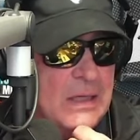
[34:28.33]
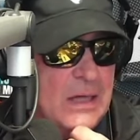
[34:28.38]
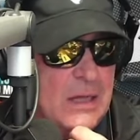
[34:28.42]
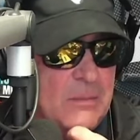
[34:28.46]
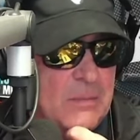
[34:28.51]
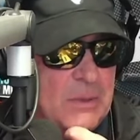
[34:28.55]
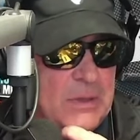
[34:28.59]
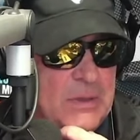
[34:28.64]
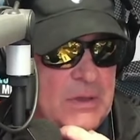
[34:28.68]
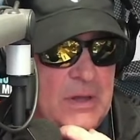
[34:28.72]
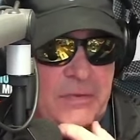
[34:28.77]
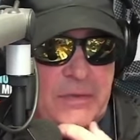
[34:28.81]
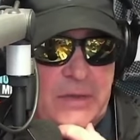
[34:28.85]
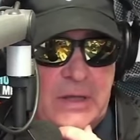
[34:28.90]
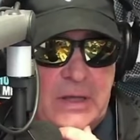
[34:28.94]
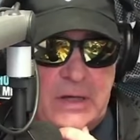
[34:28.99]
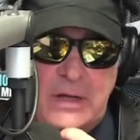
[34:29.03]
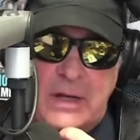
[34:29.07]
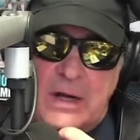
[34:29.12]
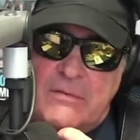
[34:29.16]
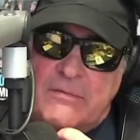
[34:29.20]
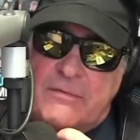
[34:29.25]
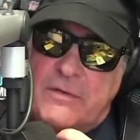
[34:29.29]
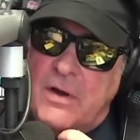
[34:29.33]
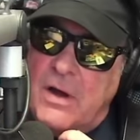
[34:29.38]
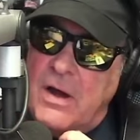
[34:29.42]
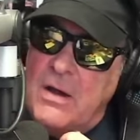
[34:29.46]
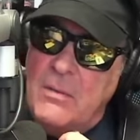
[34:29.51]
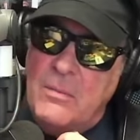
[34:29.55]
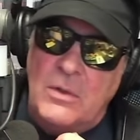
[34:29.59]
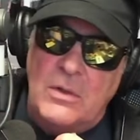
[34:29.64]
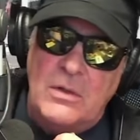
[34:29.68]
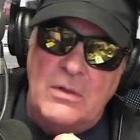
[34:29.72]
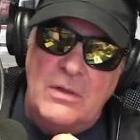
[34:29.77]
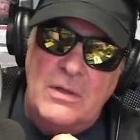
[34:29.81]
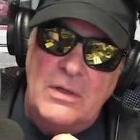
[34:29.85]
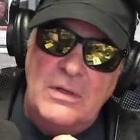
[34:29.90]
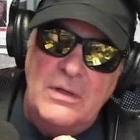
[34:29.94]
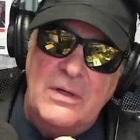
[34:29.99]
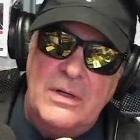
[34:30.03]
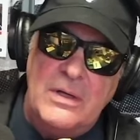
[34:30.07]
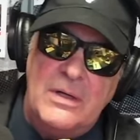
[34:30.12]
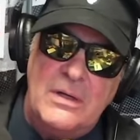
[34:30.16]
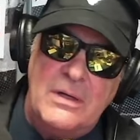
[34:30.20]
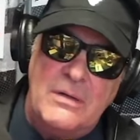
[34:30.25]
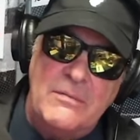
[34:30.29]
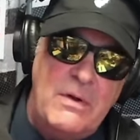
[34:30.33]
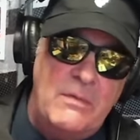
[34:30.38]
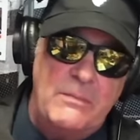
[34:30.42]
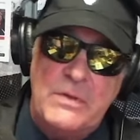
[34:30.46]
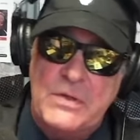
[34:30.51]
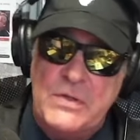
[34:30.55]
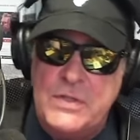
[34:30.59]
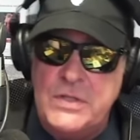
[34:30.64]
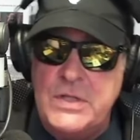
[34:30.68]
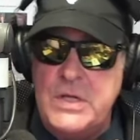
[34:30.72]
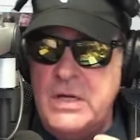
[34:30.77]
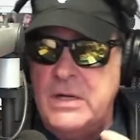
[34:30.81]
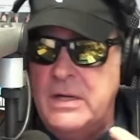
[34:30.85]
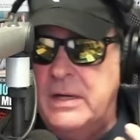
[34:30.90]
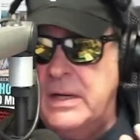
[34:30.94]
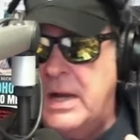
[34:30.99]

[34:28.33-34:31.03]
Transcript: but nothing identifiable. And I've never seen an